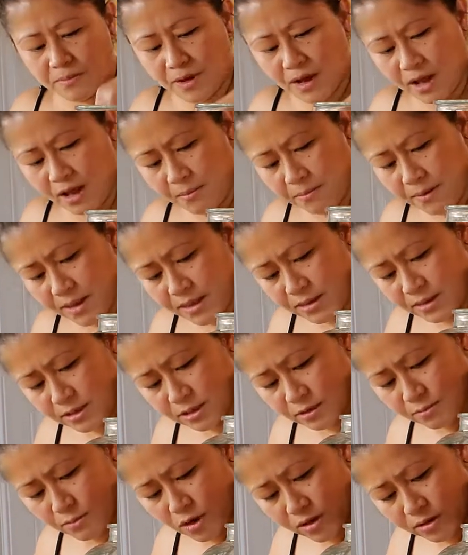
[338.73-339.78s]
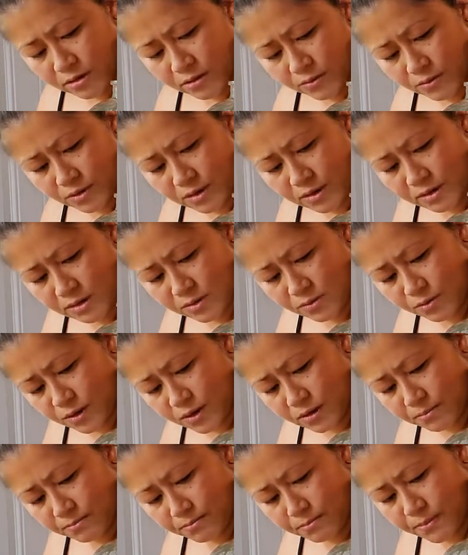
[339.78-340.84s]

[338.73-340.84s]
top and the smaller ones will